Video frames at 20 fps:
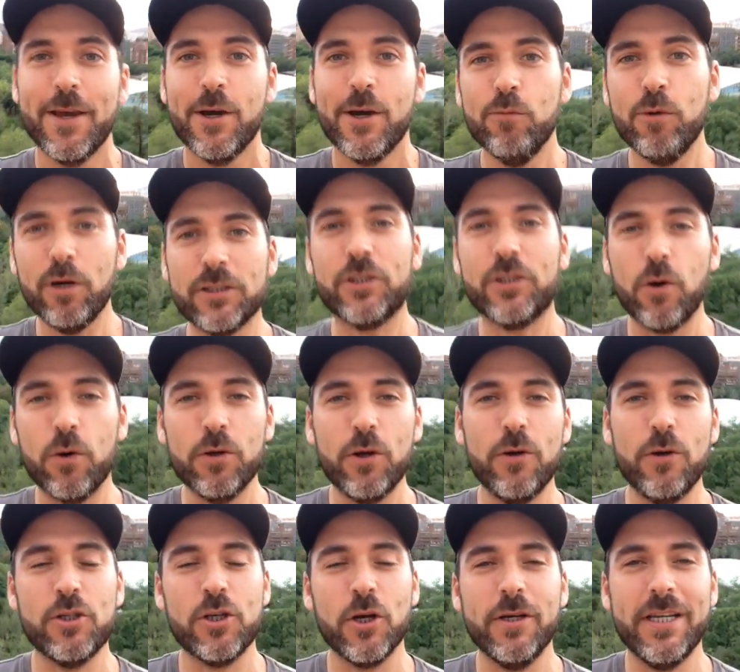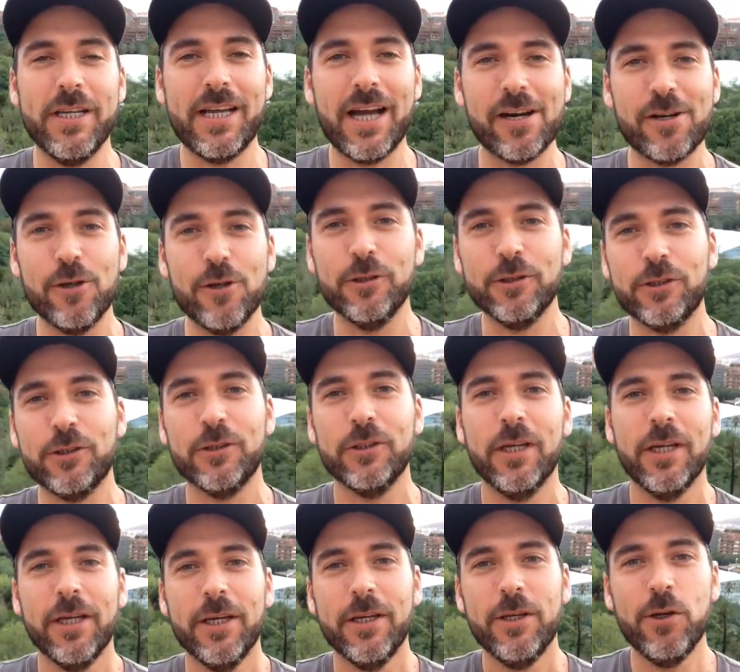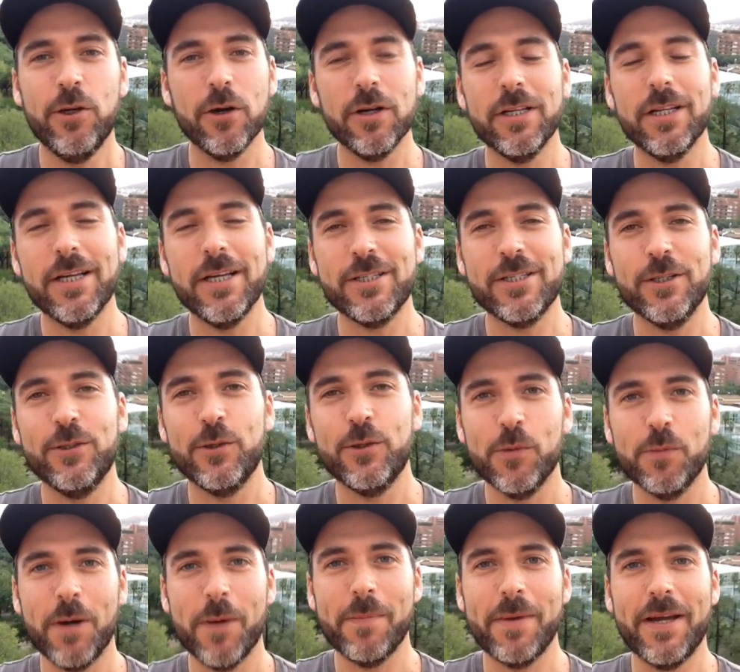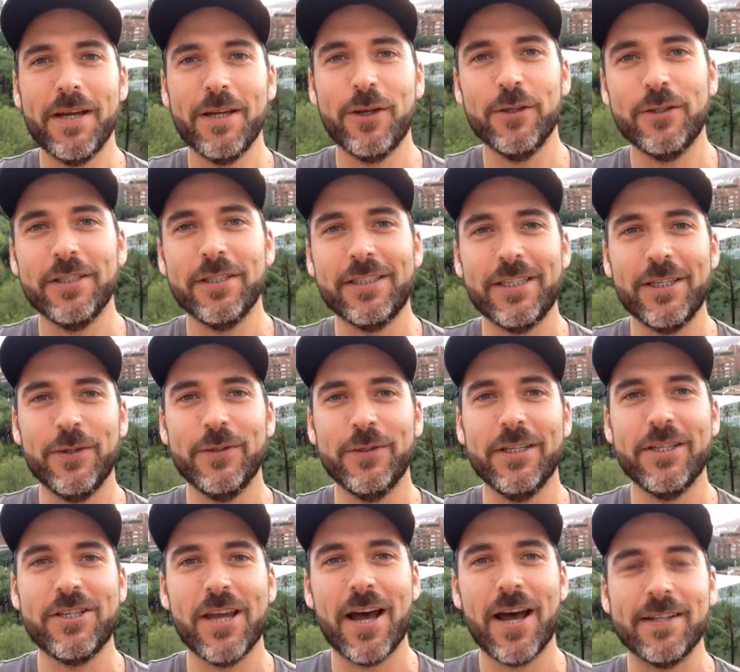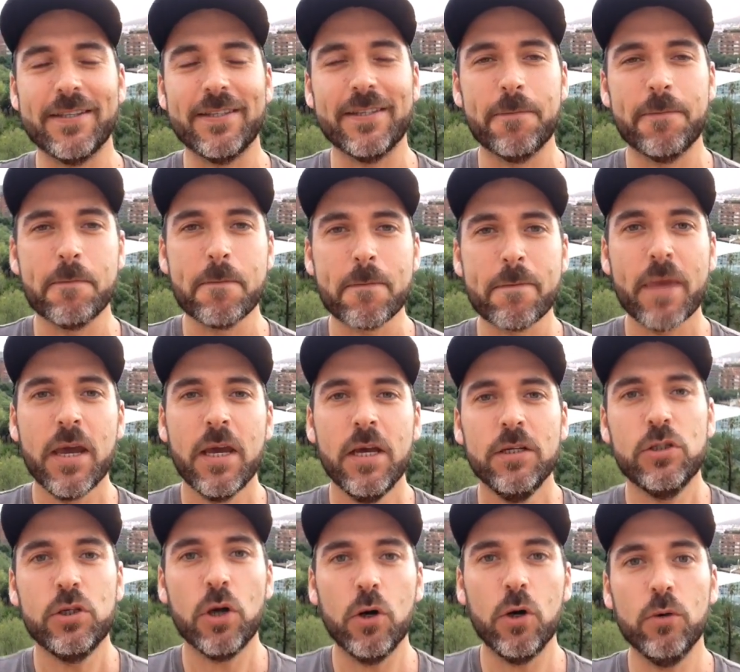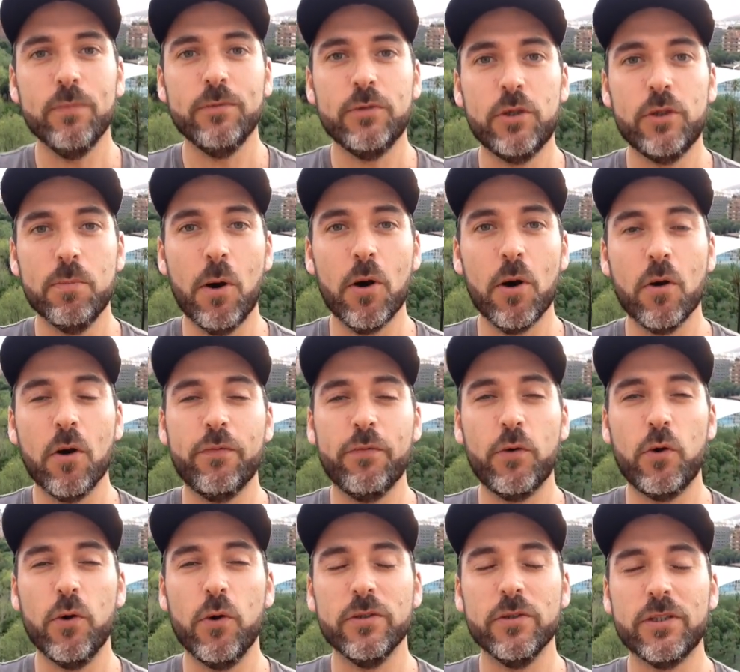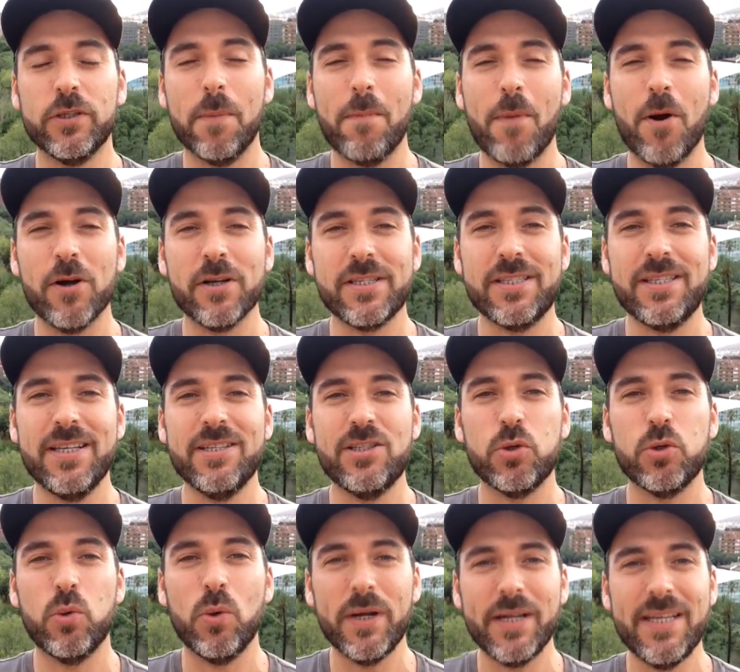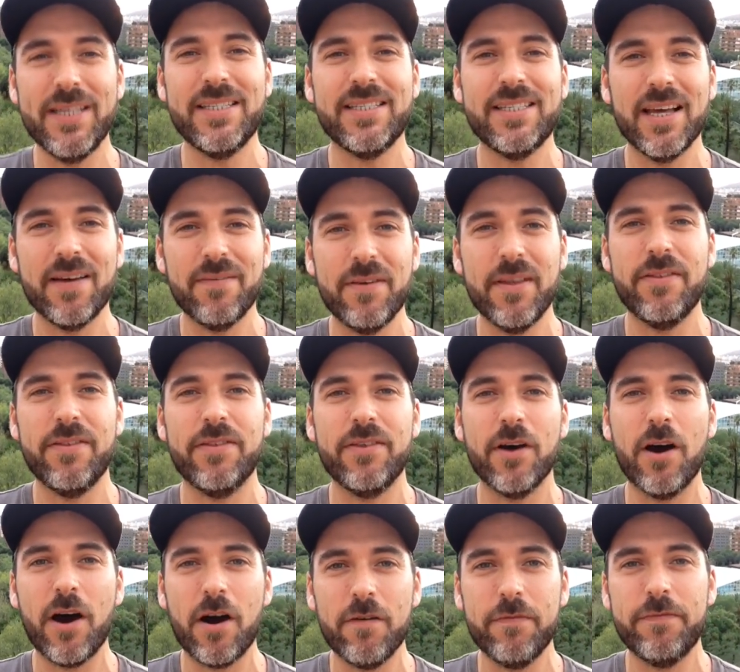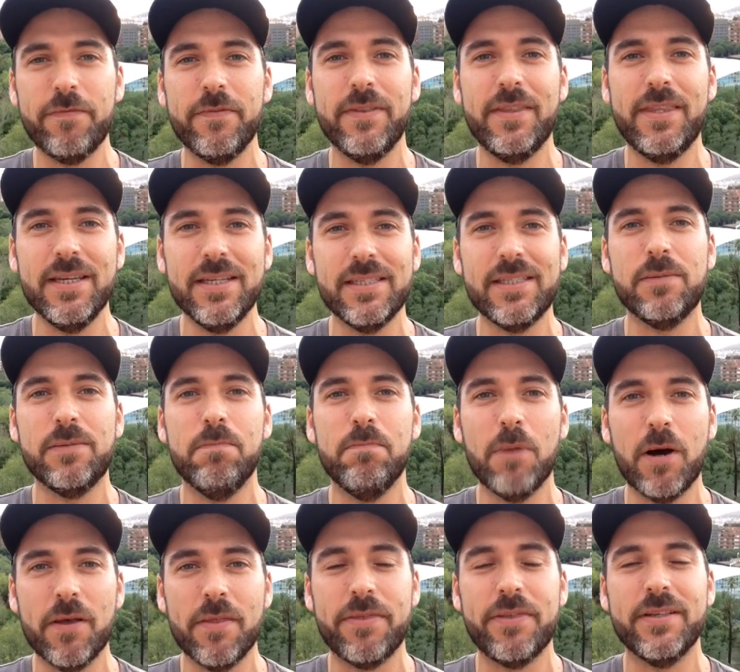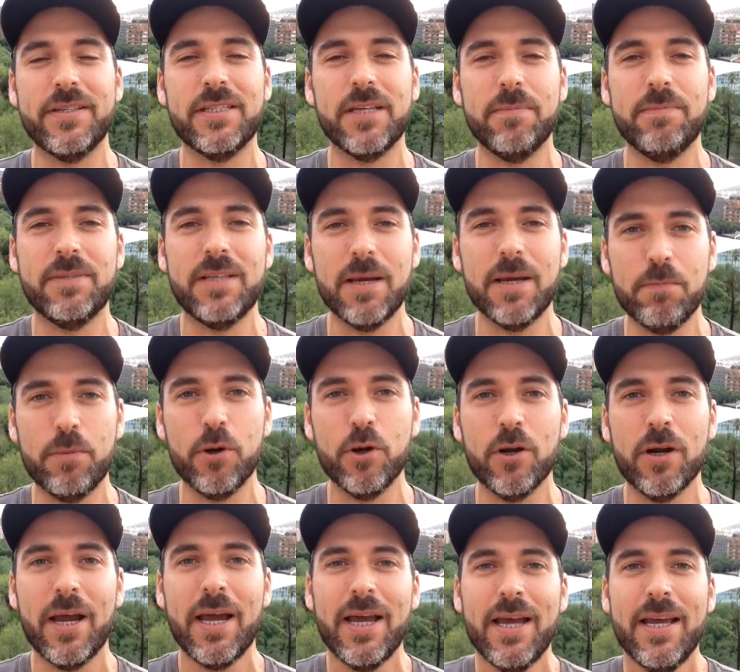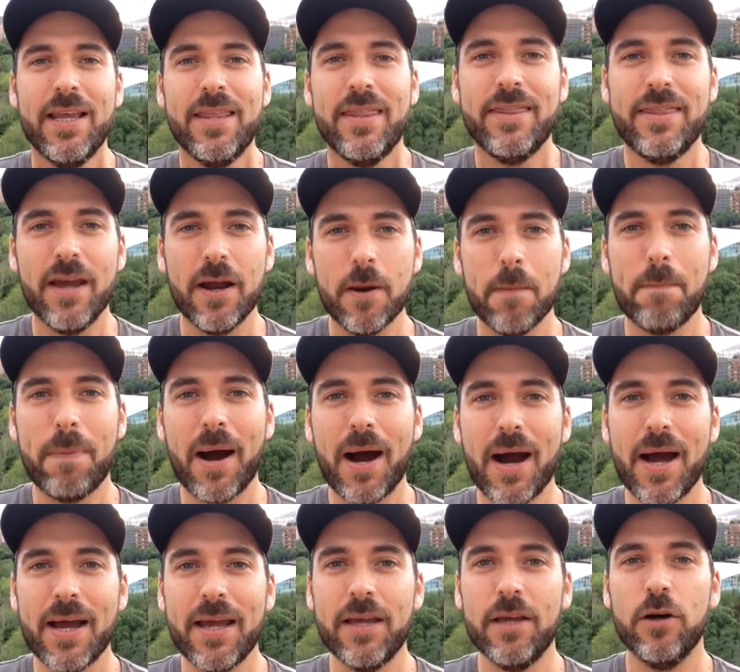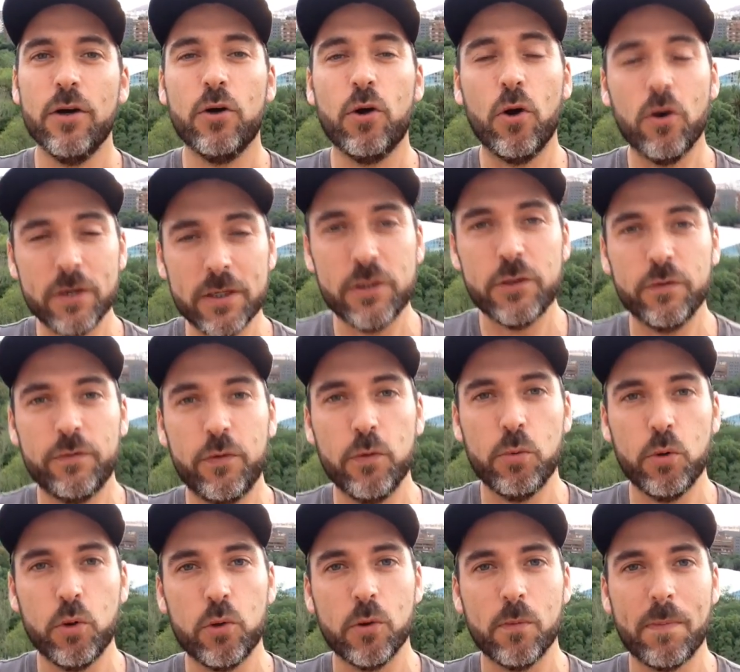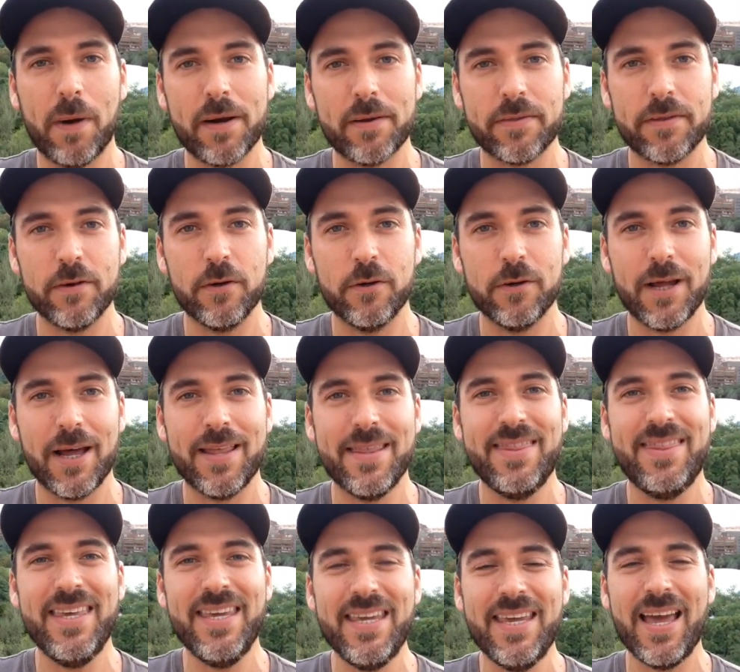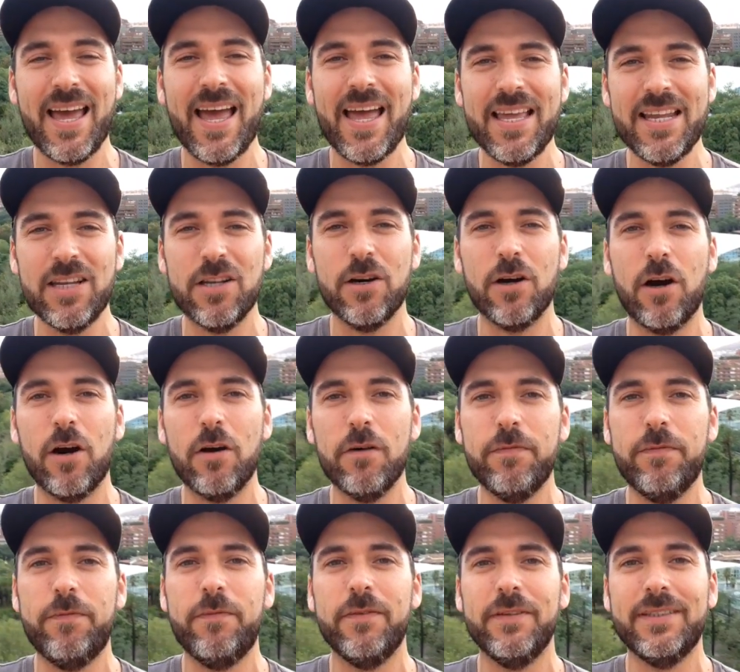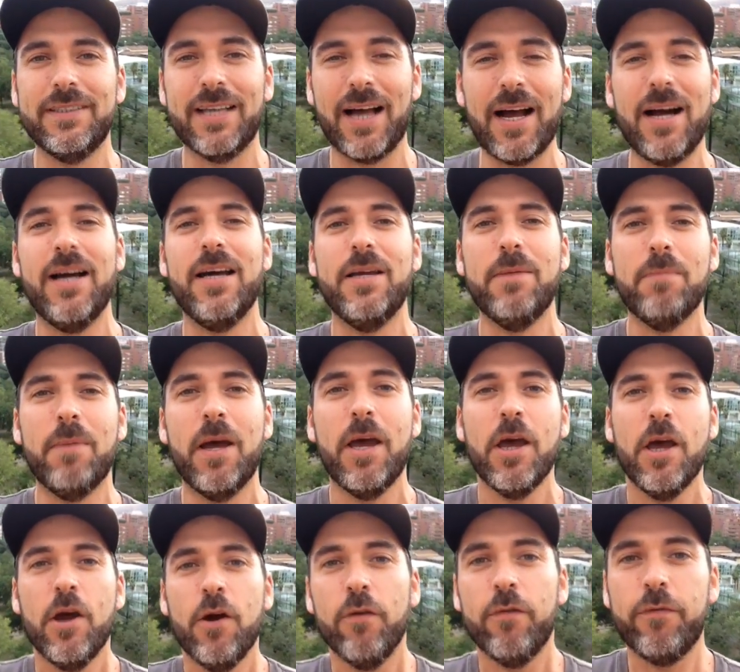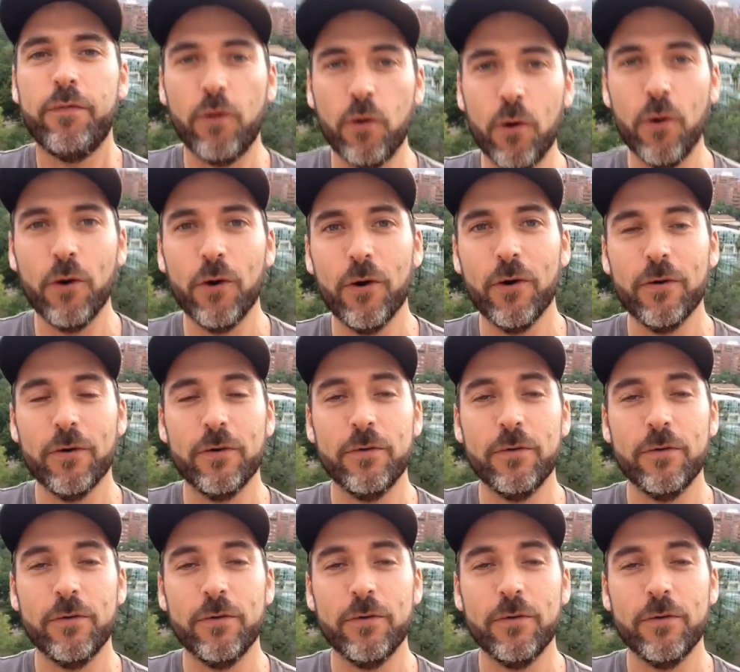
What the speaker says: What's going on, Johnny Carlos? You're a legend too, my man. Good to see you in the chat. So tomorrow, of course, marks the 27th of this month, September, thereby, according to Fútbol Club Barcelona, the end of time for